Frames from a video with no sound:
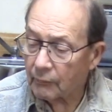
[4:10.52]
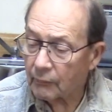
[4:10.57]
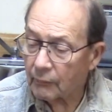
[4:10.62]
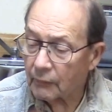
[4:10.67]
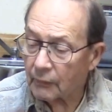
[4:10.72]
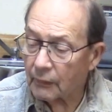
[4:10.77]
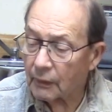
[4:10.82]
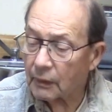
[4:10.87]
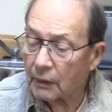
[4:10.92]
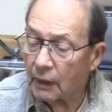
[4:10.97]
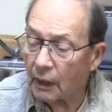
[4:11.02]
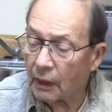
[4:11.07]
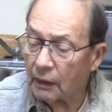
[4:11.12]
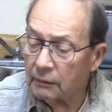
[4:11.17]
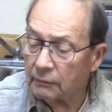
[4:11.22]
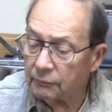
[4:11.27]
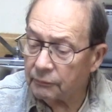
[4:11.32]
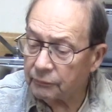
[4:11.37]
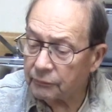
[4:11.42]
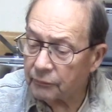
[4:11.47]
Okay?
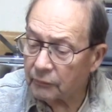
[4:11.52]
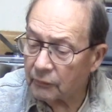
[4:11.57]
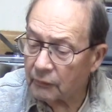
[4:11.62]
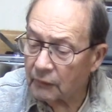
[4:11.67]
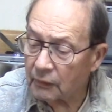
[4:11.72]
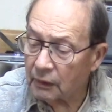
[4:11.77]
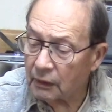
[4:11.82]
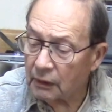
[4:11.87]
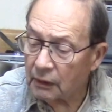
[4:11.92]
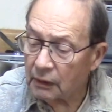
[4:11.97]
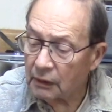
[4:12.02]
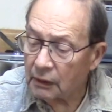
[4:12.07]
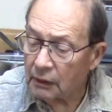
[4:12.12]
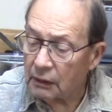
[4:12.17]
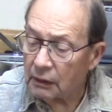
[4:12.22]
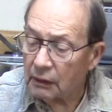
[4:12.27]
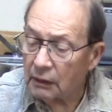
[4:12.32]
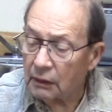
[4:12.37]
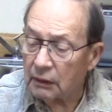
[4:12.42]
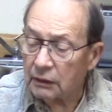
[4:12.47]

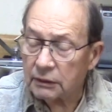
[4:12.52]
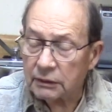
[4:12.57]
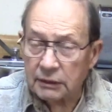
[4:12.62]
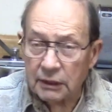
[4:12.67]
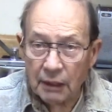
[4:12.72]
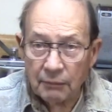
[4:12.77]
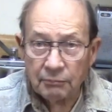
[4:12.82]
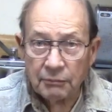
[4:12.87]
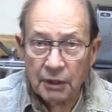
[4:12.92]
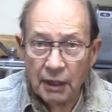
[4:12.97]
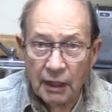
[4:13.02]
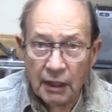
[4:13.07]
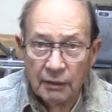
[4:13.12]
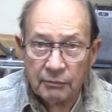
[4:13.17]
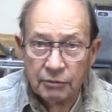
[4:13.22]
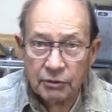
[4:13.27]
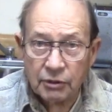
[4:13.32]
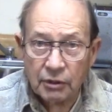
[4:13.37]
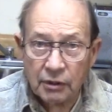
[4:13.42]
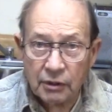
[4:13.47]

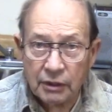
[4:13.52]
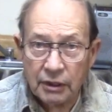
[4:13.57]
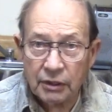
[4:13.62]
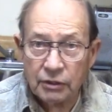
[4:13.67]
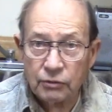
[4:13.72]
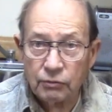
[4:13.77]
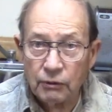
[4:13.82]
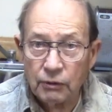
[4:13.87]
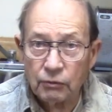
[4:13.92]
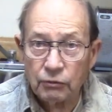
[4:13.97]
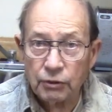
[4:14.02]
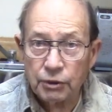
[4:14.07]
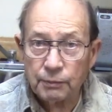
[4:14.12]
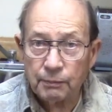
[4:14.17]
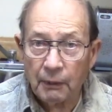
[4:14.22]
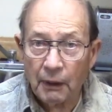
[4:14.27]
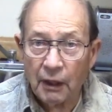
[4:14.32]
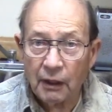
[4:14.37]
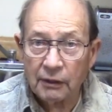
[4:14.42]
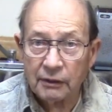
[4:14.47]
Sometimes turkeys will
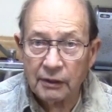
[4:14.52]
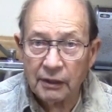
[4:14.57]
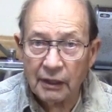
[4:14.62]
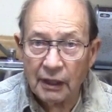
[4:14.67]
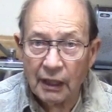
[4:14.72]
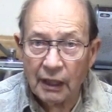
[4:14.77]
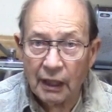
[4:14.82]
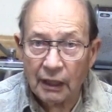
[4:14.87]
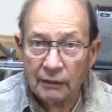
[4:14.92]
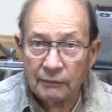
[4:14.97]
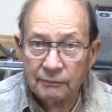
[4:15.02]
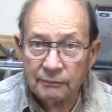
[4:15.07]
respond to that,